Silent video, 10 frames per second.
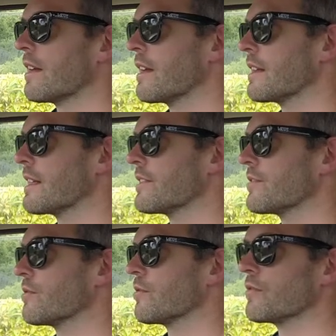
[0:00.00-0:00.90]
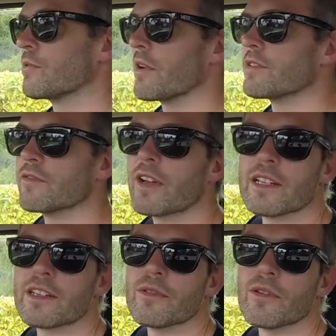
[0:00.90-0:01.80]
at least sort of twice the
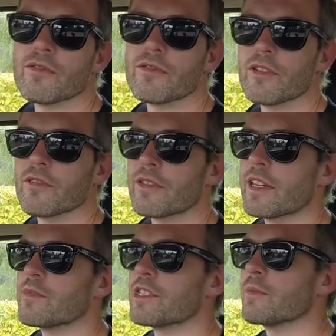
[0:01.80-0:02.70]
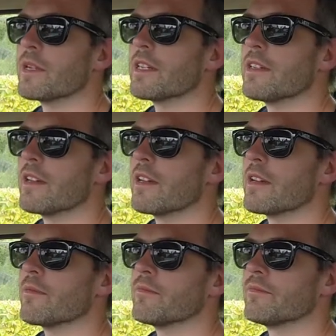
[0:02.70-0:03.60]
value of, of an MGB
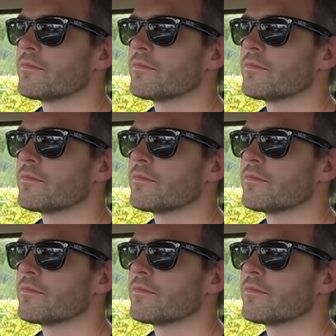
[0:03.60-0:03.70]
um,